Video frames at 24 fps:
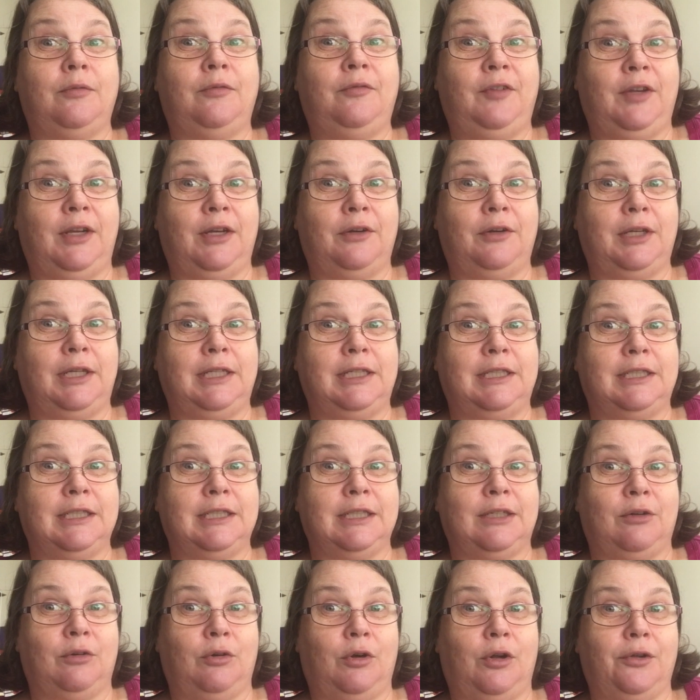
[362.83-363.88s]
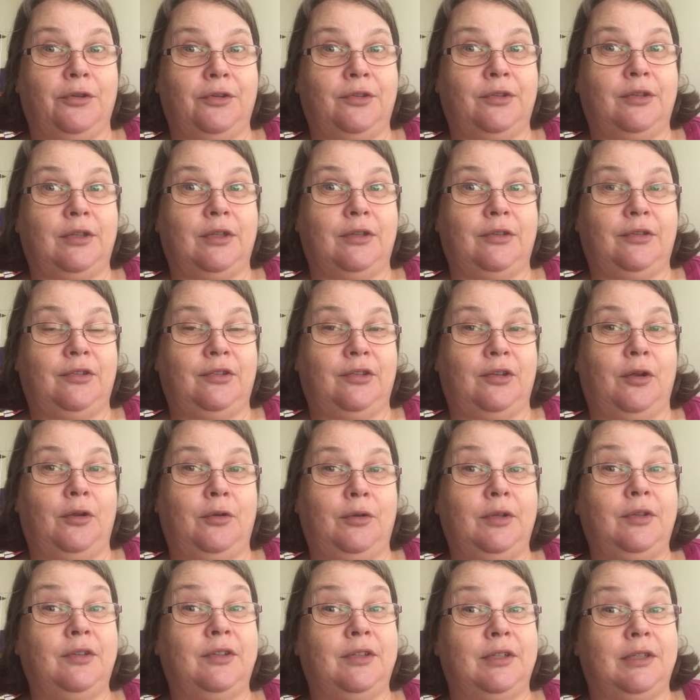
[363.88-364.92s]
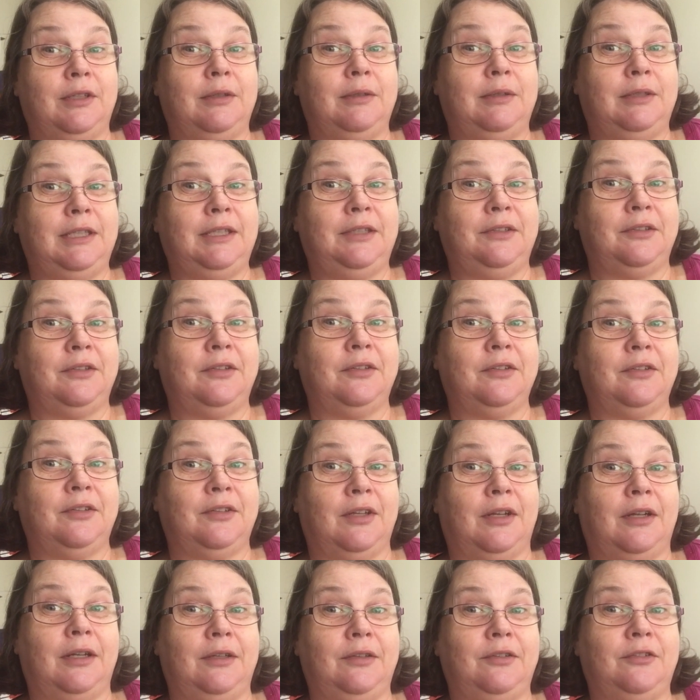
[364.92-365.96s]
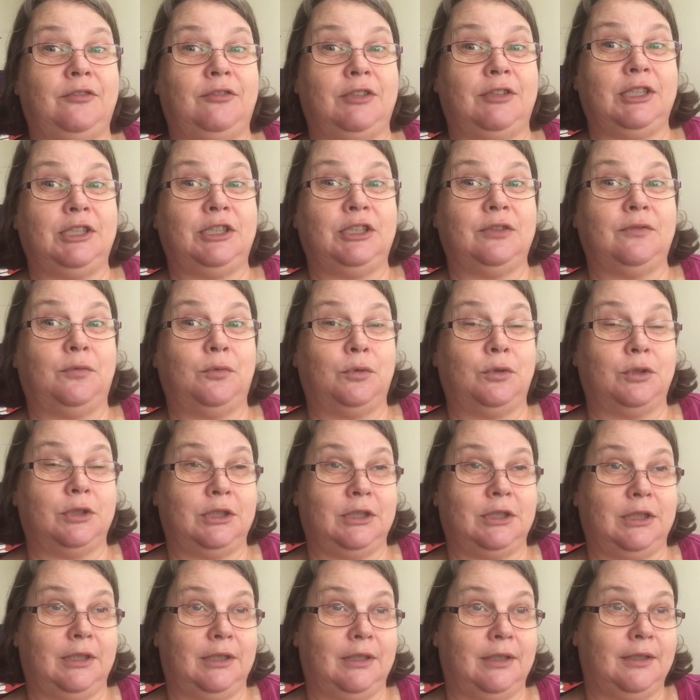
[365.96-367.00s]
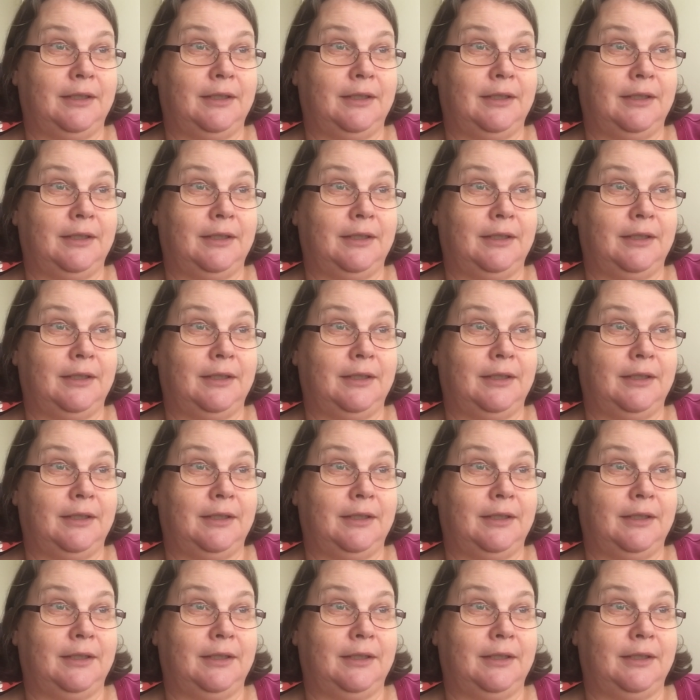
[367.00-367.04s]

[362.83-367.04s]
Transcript: ferry to cross. So it's a decent sized stretch of water.